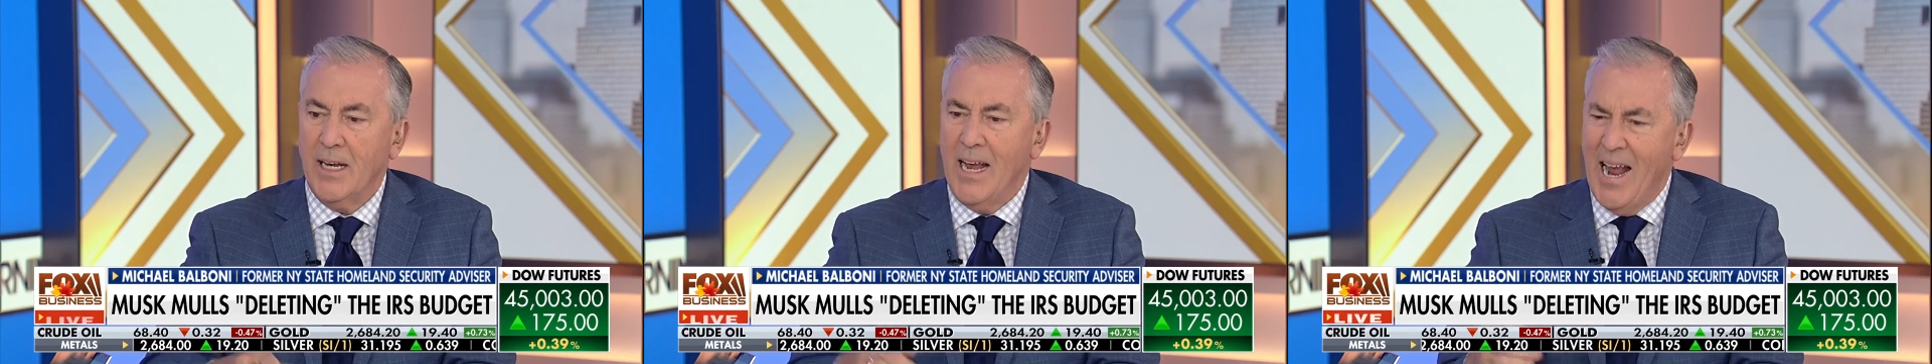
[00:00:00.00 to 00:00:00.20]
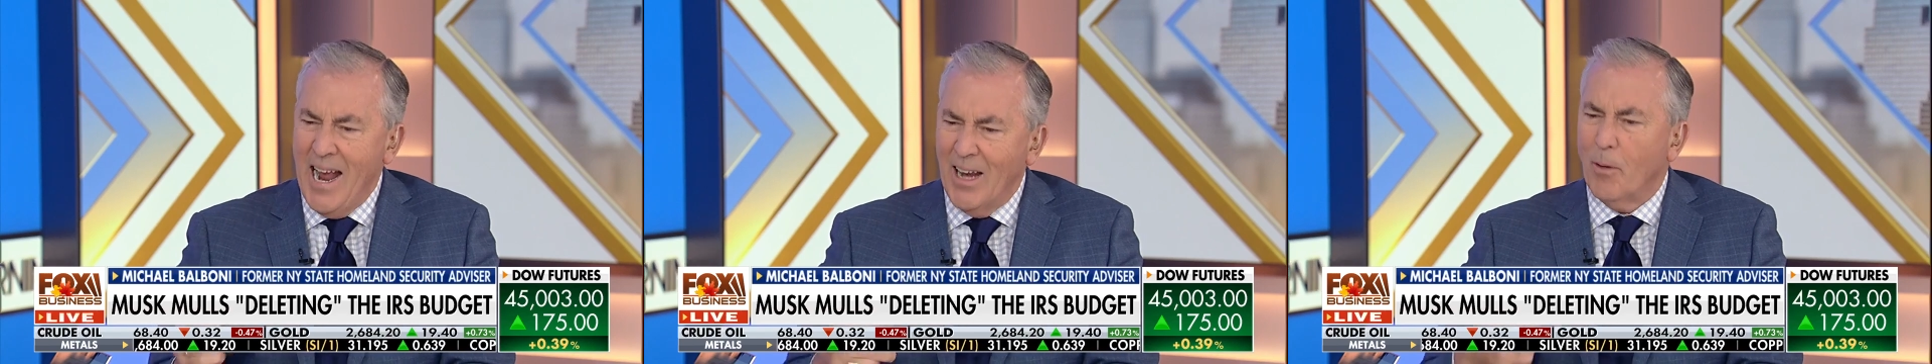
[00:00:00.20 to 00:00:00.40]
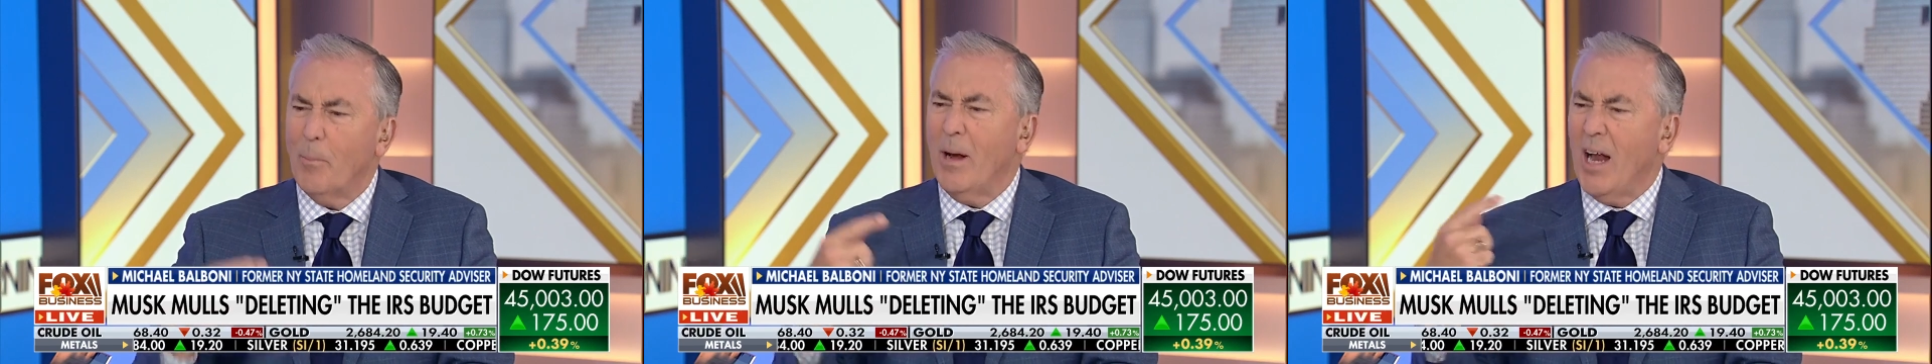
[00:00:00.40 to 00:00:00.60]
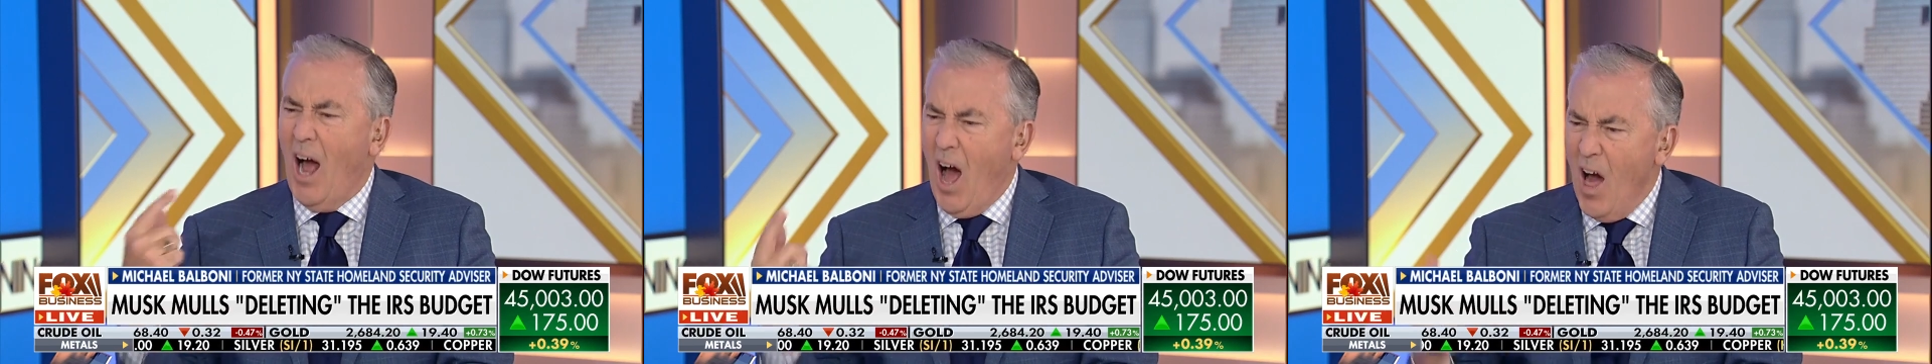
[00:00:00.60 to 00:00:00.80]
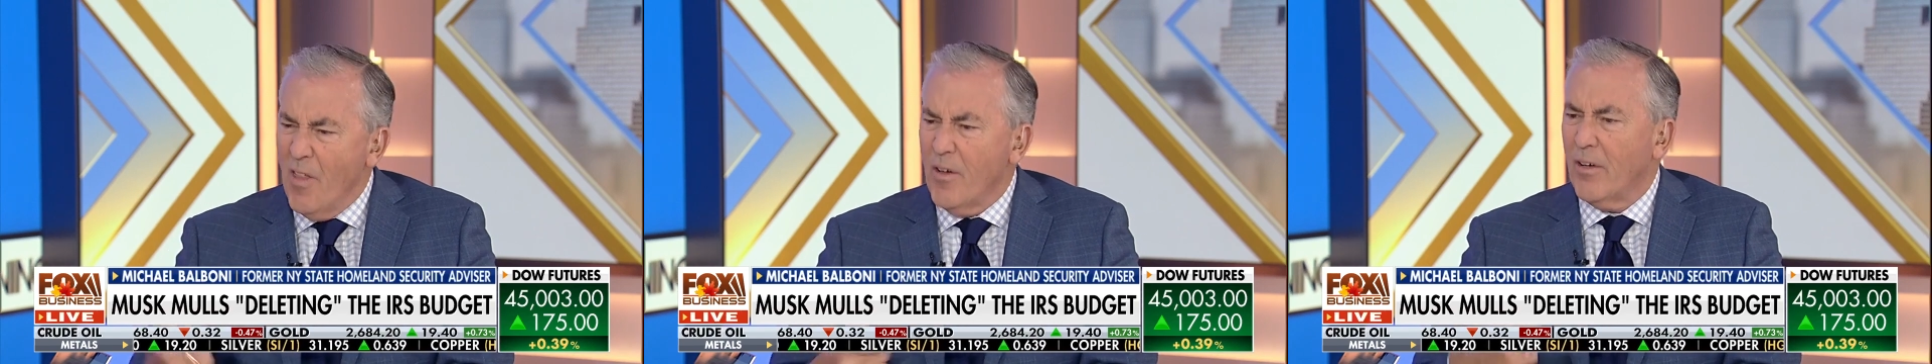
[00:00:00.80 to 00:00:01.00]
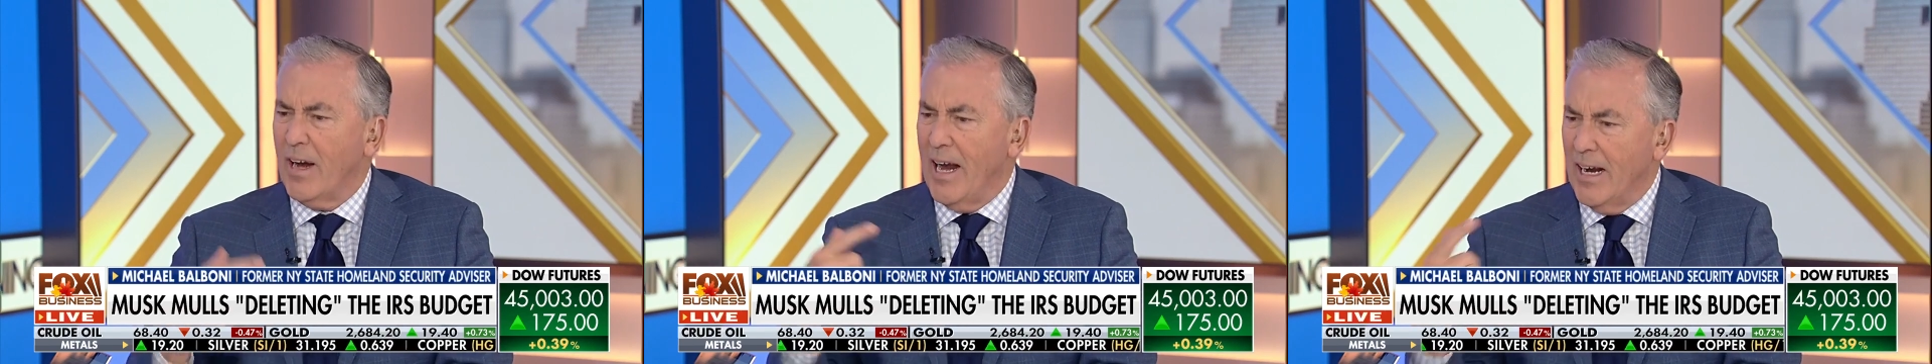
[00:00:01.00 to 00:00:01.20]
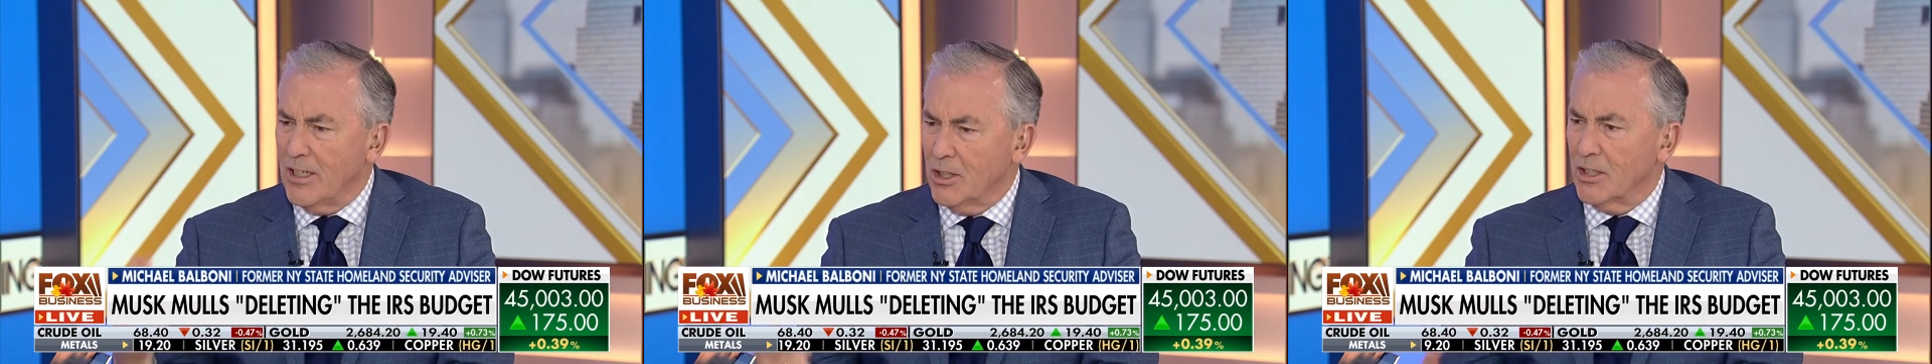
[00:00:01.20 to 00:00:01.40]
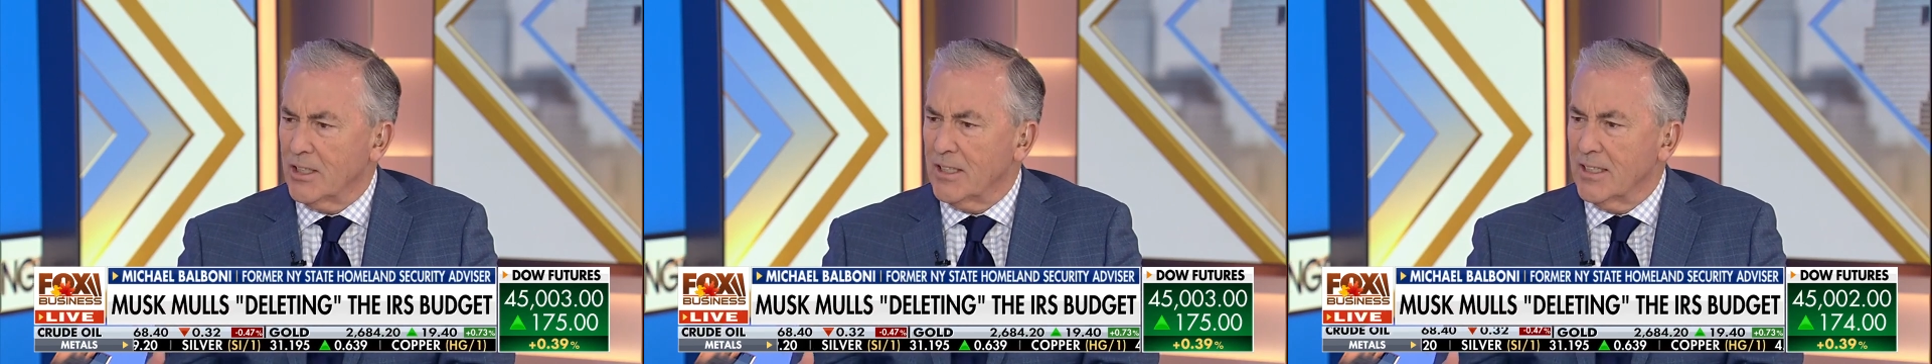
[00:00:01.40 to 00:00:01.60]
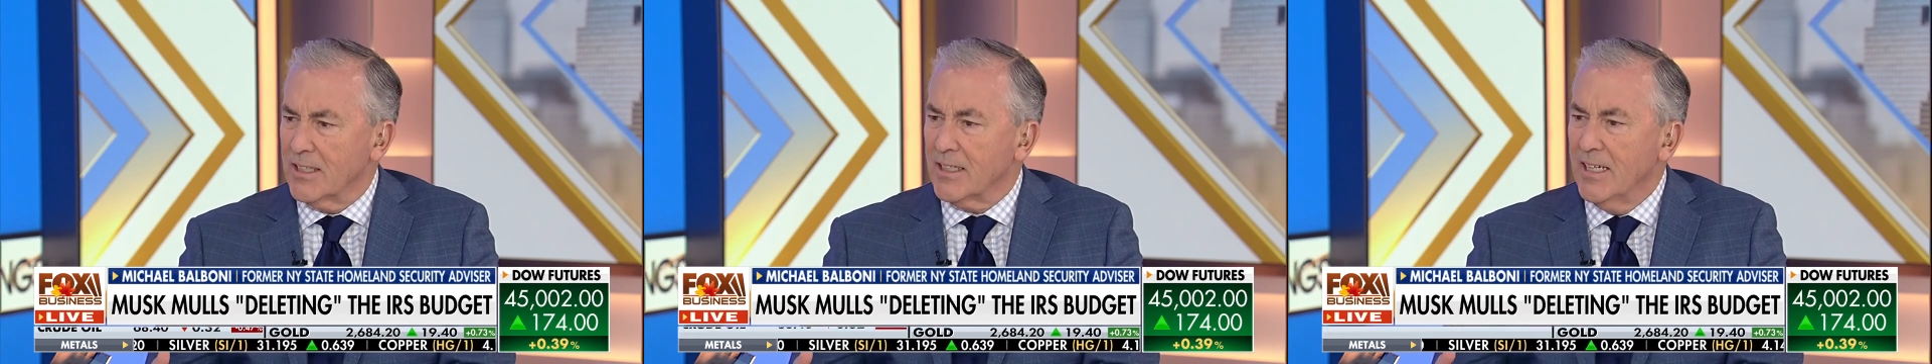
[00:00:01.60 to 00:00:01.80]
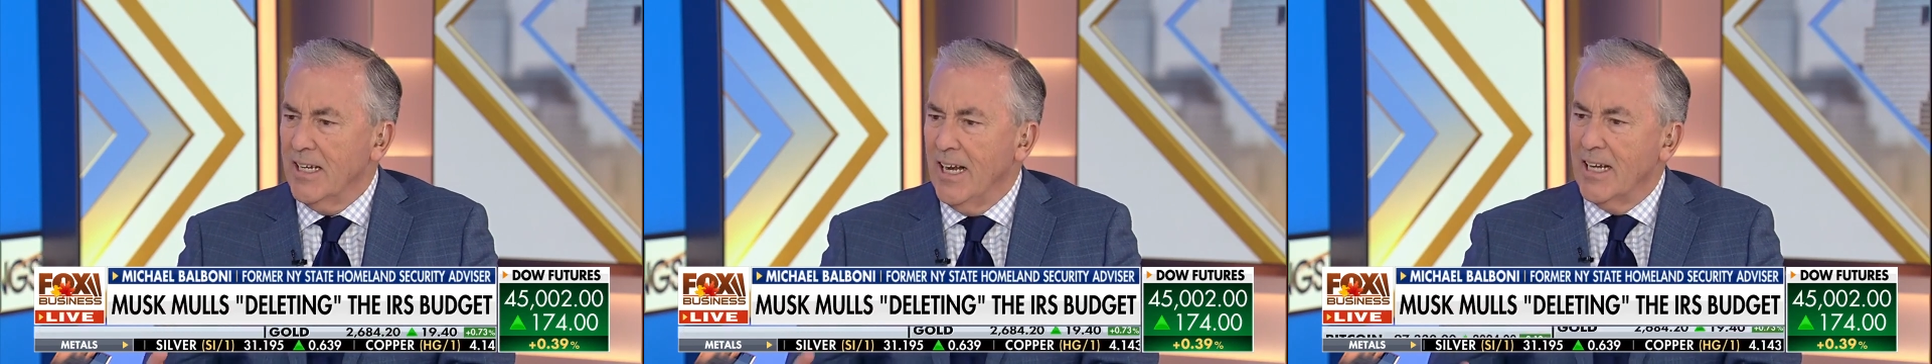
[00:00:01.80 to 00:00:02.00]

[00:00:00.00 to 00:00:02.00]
handled by other agencies.